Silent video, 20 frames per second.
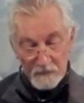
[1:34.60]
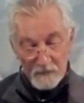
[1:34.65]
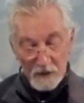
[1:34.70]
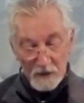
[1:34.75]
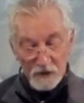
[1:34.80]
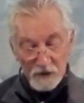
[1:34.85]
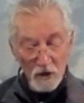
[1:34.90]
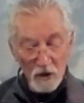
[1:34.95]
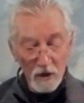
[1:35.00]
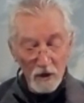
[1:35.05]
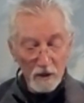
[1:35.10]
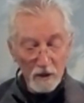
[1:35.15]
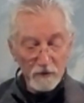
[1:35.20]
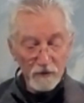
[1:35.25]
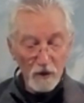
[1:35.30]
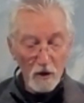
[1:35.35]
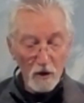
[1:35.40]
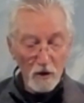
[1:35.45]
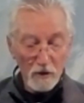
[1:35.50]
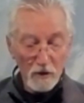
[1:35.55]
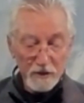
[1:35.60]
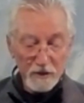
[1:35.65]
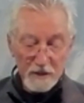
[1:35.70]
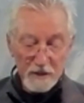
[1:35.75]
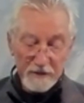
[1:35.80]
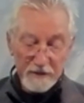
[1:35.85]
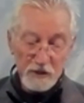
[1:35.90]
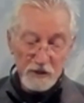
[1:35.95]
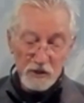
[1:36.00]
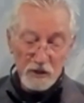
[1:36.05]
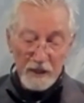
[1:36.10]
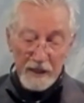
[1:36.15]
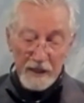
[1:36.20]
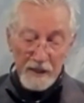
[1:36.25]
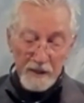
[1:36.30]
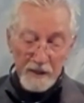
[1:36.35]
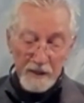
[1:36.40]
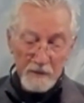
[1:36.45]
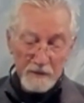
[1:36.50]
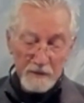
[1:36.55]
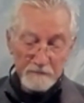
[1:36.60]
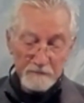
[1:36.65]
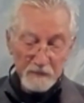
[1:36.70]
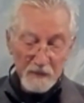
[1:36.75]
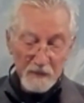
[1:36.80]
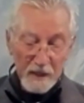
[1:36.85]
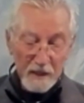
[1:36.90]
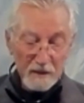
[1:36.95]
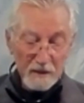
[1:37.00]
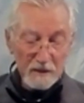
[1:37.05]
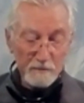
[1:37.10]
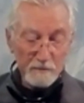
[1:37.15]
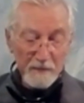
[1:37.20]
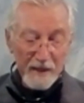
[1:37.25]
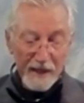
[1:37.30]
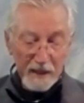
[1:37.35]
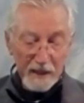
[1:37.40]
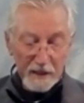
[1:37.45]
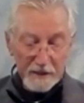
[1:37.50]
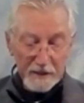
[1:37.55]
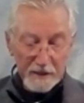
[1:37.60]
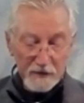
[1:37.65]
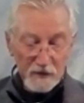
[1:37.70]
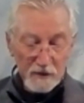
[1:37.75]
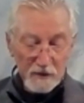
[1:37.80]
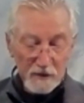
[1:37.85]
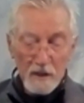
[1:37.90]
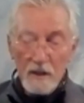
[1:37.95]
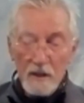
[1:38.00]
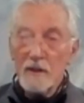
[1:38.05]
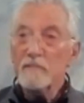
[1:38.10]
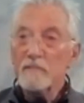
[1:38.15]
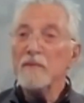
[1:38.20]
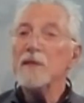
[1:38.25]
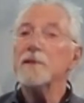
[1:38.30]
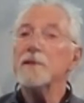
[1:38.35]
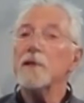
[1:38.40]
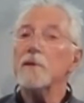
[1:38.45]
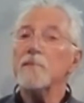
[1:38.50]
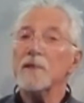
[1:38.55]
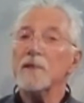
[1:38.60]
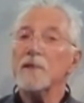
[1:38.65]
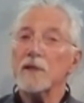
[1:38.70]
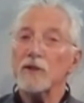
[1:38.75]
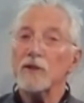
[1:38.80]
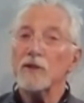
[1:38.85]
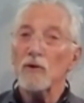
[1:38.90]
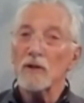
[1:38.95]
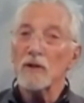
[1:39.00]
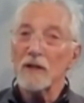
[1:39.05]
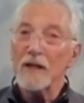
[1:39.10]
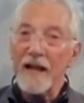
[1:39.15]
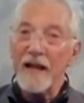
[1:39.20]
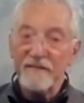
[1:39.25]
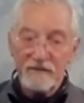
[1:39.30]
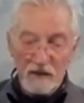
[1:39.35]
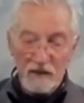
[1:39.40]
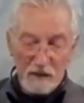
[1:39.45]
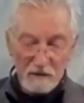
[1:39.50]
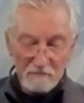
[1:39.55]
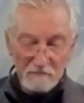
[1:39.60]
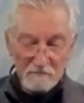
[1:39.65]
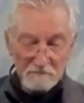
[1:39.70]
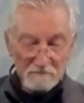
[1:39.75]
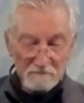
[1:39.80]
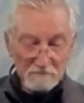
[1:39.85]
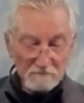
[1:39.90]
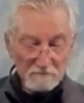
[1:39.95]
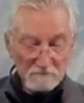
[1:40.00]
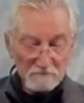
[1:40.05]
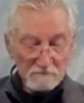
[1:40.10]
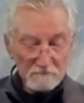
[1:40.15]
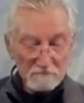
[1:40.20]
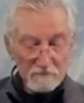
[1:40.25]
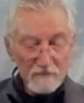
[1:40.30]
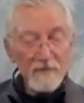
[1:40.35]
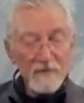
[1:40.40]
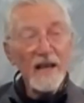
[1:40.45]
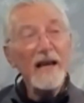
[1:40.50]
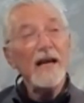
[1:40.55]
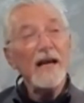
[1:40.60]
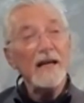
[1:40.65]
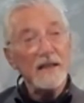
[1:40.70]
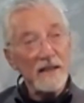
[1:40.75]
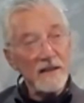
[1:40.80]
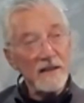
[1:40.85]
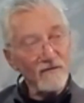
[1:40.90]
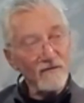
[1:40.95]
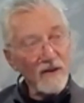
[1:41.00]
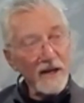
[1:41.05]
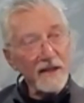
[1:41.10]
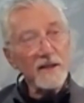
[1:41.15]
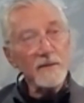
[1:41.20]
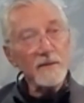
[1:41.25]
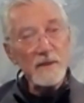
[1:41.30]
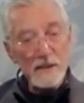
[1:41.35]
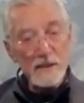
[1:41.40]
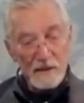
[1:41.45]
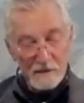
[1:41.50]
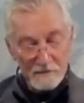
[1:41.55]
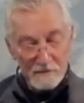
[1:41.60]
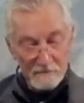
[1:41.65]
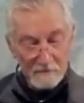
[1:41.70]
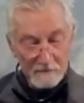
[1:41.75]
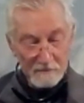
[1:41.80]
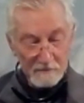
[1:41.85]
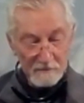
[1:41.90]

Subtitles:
The dark thought, the shame, the malice, meet them at the door laughing and invite them in.